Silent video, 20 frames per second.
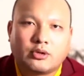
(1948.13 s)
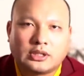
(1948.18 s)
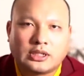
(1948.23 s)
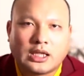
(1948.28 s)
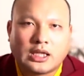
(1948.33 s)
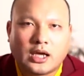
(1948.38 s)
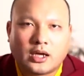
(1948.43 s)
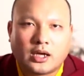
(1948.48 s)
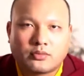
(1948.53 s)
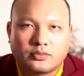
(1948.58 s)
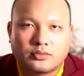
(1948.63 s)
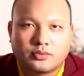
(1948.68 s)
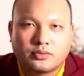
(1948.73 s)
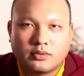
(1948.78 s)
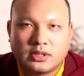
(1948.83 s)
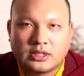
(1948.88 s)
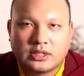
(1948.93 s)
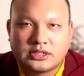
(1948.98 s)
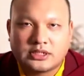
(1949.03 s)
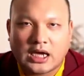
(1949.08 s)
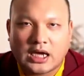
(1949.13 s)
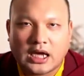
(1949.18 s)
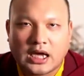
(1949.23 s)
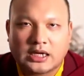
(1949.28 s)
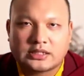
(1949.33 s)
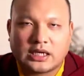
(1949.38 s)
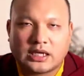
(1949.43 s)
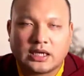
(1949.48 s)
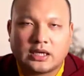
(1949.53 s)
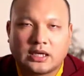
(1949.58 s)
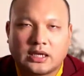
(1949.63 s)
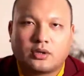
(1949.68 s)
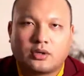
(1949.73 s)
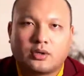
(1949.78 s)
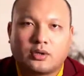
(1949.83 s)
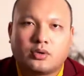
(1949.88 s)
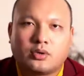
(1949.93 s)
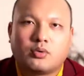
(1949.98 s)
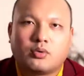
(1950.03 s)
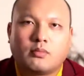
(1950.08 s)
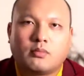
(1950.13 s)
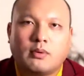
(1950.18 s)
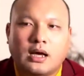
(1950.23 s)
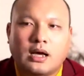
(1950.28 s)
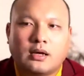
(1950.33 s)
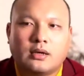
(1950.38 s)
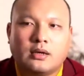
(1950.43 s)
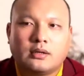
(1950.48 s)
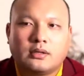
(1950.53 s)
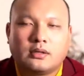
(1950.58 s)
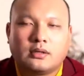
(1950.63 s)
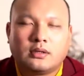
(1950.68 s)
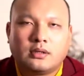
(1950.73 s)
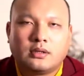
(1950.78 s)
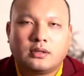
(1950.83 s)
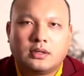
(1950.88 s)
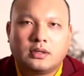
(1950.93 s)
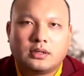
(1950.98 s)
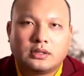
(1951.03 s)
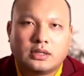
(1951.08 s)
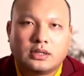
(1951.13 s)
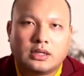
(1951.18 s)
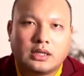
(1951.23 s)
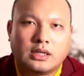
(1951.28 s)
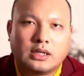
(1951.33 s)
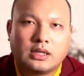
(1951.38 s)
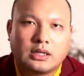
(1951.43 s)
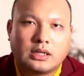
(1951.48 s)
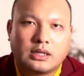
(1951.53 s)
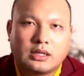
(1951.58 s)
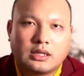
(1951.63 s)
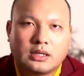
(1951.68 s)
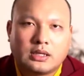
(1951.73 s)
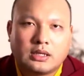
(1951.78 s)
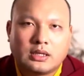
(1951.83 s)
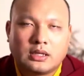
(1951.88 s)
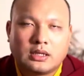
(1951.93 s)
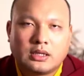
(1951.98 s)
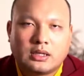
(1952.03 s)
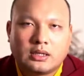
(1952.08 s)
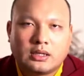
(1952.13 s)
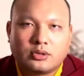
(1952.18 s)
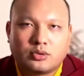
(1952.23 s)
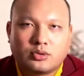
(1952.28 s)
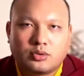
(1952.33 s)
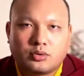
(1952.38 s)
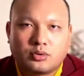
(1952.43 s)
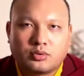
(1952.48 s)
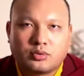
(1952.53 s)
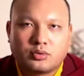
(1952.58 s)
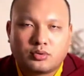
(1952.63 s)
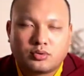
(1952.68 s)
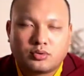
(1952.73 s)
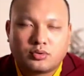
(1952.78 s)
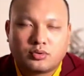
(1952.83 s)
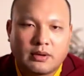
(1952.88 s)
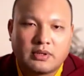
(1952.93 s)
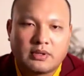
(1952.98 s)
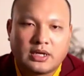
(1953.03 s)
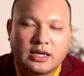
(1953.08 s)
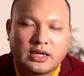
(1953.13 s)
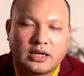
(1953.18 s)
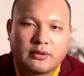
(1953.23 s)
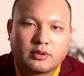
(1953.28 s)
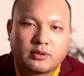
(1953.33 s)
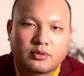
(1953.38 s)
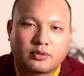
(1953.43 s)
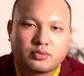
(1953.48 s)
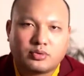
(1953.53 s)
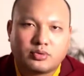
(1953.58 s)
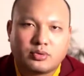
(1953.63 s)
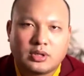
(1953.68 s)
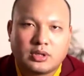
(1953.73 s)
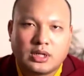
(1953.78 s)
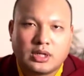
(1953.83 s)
dialogues, he says that he met Geshe Drepa, but not Nyurumpa. So we need to look at that at them. Then he also went to see Gya Yunda.